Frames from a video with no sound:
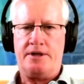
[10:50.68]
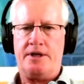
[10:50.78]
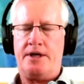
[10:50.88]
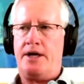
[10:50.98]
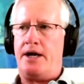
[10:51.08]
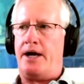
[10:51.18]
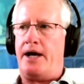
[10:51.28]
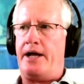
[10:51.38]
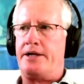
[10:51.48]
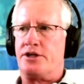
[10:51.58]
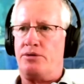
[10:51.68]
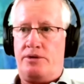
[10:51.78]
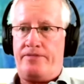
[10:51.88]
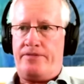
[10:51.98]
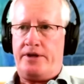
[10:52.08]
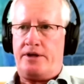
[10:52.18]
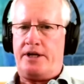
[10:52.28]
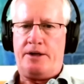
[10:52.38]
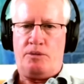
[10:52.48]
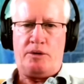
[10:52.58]
And so
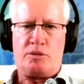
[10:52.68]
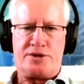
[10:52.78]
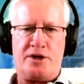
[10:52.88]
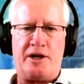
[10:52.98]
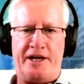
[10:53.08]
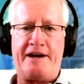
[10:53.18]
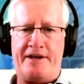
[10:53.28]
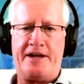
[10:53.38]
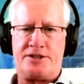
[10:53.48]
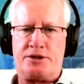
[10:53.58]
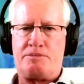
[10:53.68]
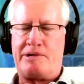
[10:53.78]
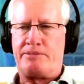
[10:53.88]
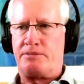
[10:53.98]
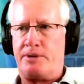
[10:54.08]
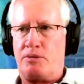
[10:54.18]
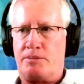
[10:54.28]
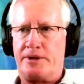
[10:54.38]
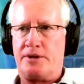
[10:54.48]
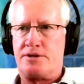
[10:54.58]
it will certainly have that, so it probably will
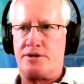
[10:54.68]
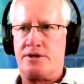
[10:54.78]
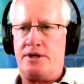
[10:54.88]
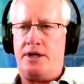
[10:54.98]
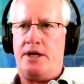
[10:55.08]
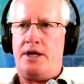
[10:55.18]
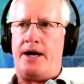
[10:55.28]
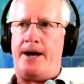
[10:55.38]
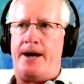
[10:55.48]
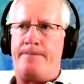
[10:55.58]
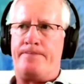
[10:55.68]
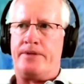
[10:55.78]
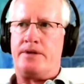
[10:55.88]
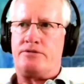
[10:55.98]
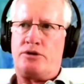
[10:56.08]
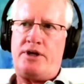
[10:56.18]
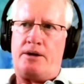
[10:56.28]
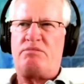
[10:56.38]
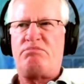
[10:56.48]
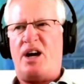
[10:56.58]
be conscious. My
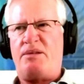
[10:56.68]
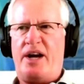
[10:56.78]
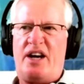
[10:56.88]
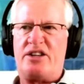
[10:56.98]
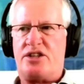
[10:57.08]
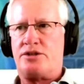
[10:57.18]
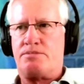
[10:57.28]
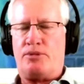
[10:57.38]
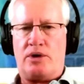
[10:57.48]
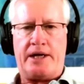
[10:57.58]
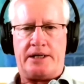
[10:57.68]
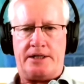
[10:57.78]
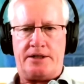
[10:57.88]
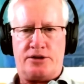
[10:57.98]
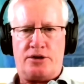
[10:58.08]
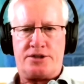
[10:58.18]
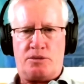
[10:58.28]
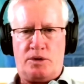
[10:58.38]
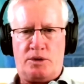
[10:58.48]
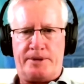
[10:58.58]
hunch is more likely than not it
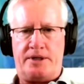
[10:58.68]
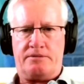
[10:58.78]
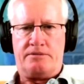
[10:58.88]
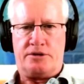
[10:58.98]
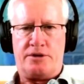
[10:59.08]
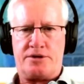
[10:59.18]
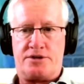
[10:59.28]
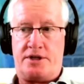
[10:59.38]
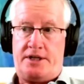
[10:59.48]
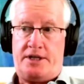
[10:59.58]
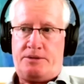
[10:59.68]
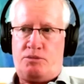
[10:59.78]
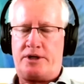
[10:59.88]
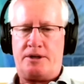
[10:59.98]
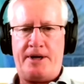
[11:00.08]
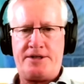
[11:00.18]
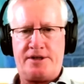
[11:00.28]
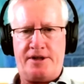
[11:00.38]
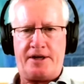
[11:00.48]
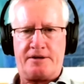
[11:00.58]
will be conscious. And what an
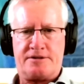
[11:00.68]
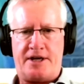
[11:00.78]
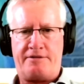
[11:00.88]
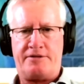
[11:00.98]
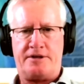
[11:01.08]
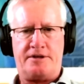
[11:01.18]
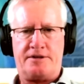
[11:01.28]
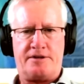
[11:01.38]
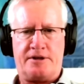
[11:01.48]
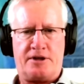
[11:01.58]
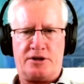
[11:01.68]
amazing thing to have a